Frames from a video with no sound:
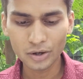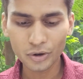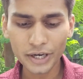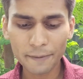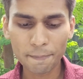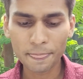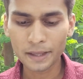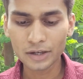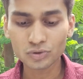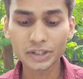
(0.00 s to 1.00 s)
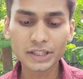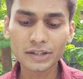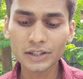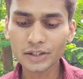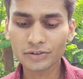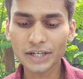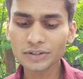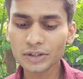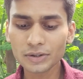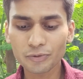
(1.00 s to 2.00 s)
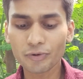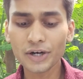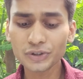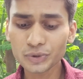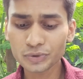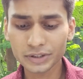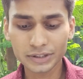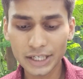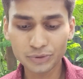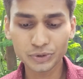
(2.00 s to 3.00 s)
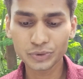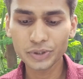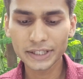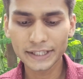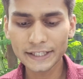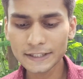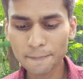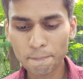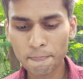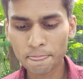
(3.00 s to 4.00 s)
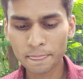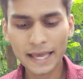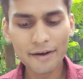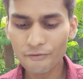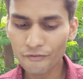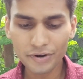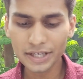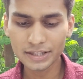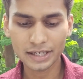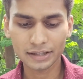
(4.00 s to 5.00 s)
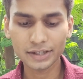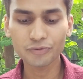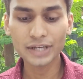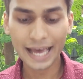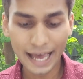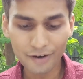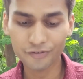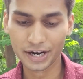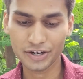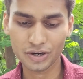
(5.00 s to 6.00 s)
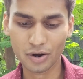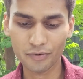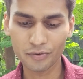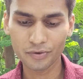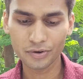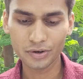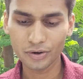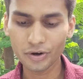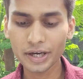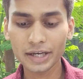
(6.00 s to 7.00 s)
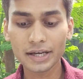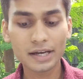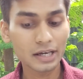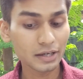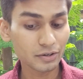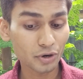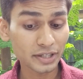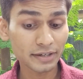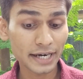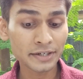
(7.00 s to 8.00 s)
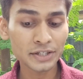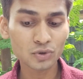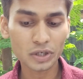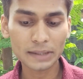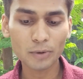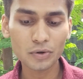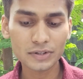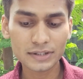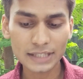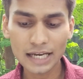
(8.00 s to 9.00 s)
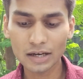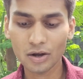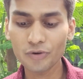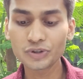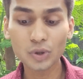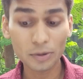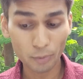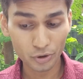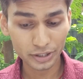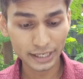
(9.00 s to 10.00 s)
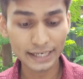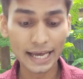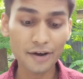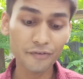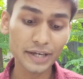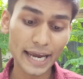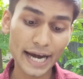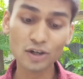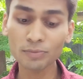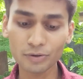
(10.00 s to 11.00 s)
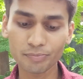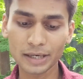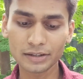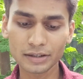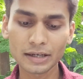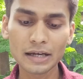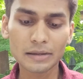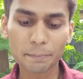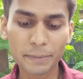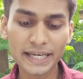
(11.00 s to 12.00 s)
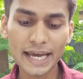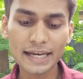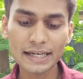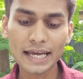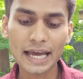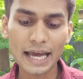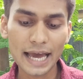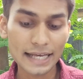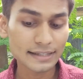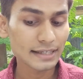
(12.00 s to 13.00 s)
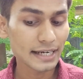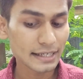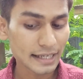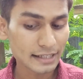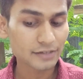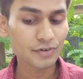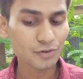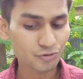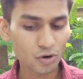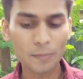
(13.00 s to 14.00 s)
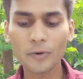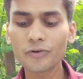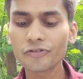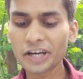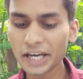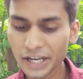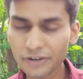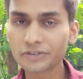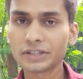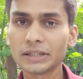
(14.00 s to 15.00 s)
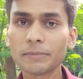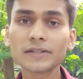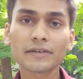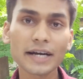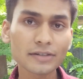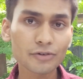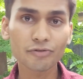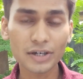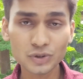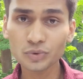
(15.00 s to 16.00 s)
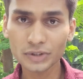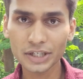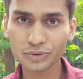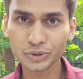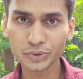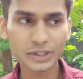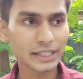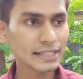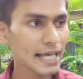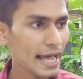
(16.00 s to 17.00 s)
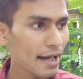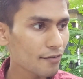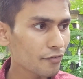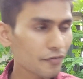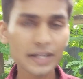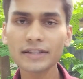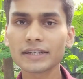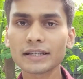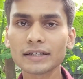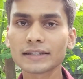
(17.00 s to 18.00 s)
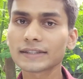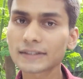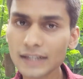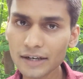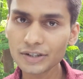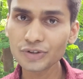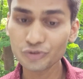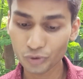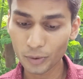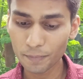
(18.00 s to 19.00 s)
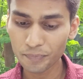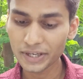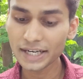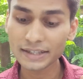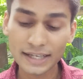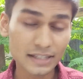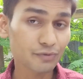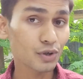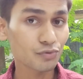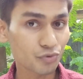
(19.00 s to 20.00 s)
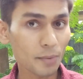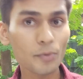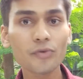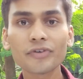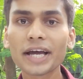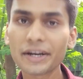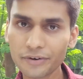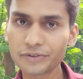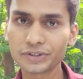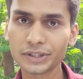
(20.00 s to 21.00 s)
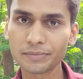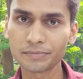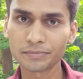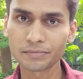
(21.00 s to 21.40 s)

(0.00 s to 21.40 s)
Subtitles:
Okay, so here writer wants to say to you is everything that we have right now. Okay, writer is talking about cell of your body, and every atom of matter began as an intangible form of energy. Means writer wants to say to you is everything started from intangible form of energy.